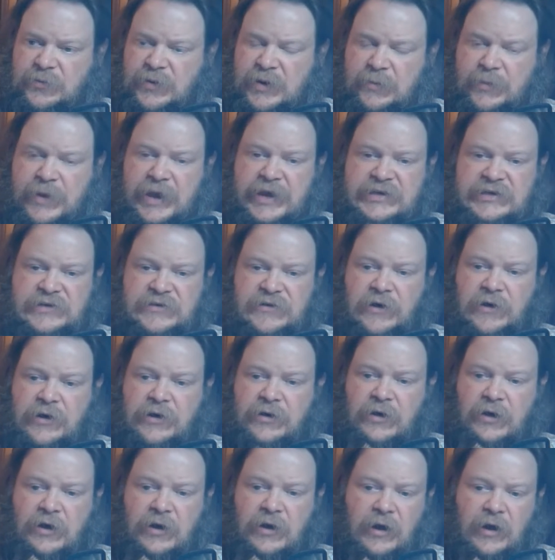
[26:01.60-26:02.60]
be based
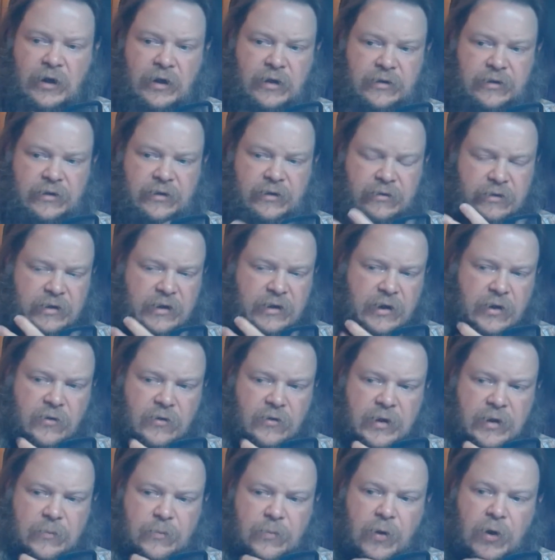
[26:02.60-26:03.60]
on,
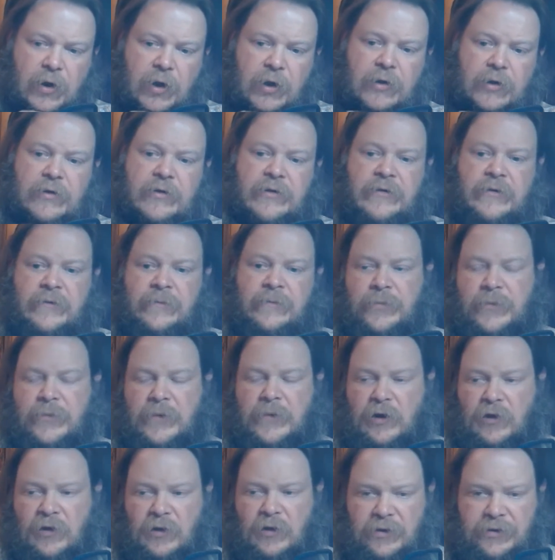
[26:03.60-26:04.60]
in part,
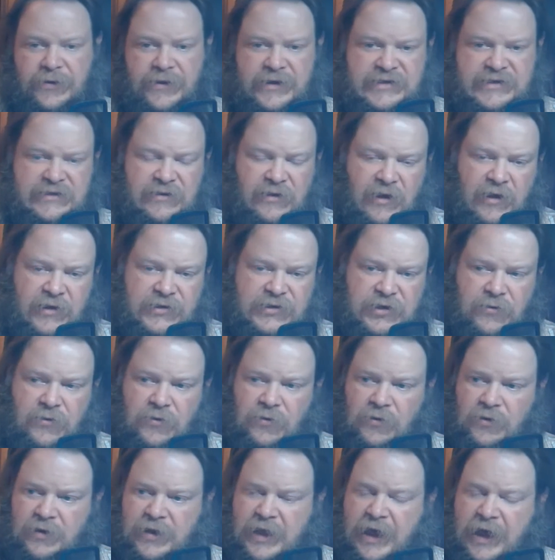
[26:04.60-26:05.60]
all of these
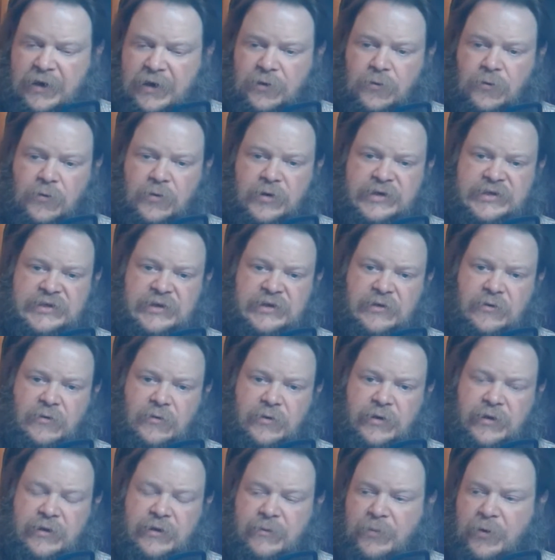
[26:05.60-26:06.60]
logical categories,
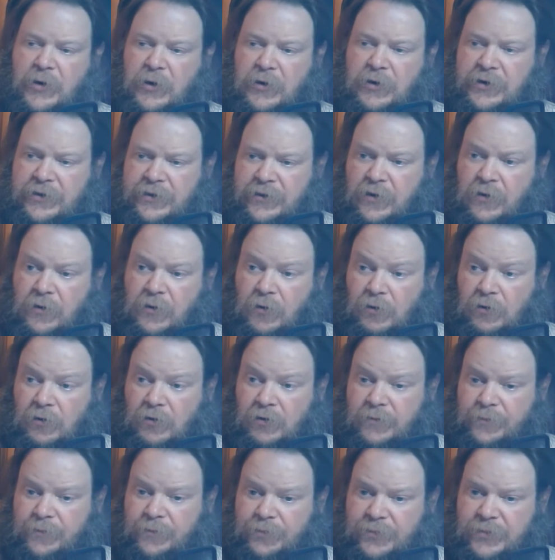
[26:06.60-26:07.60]
including the part and the
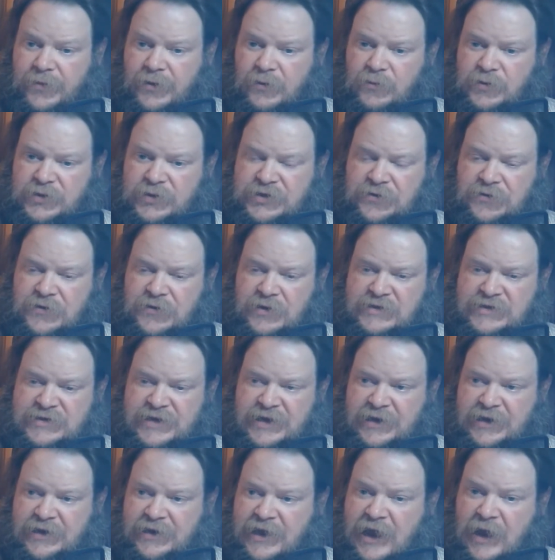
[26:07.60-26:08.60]
whole, which you can
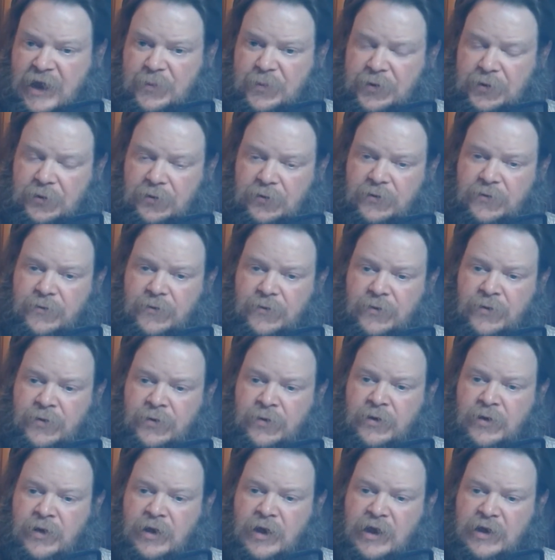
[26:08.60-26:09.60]
see in capital,
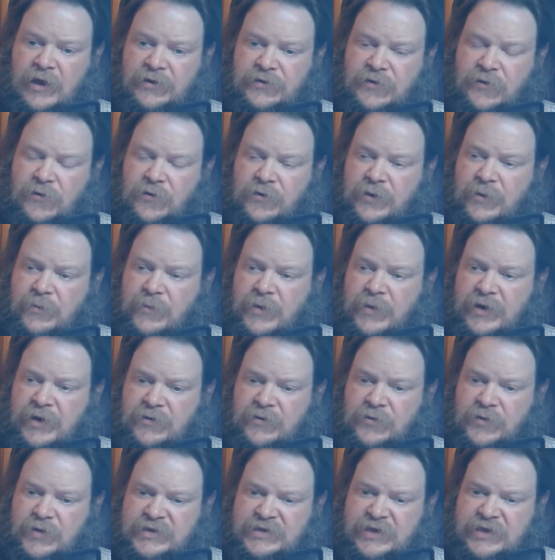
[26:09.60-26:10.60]
and turn them
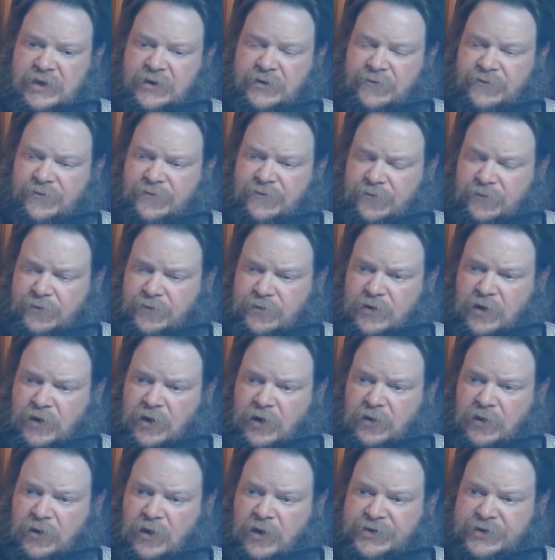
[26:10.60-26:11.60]
into a set of
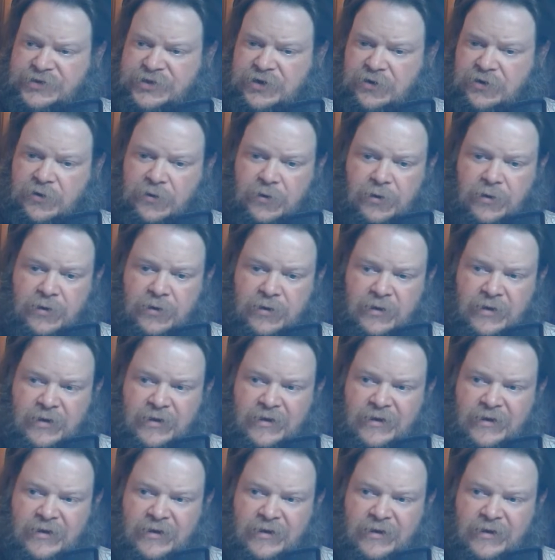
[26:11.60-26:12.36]
tautological